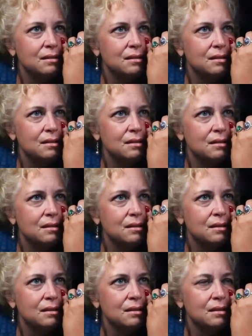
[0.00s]

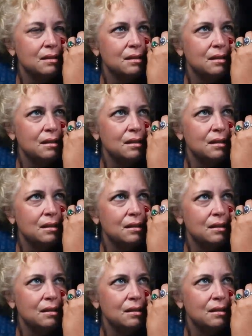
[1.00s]

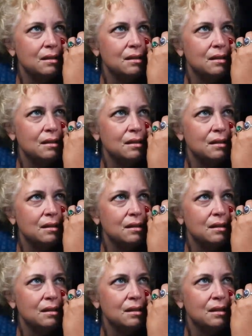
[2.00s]
No one is speaking in this clip.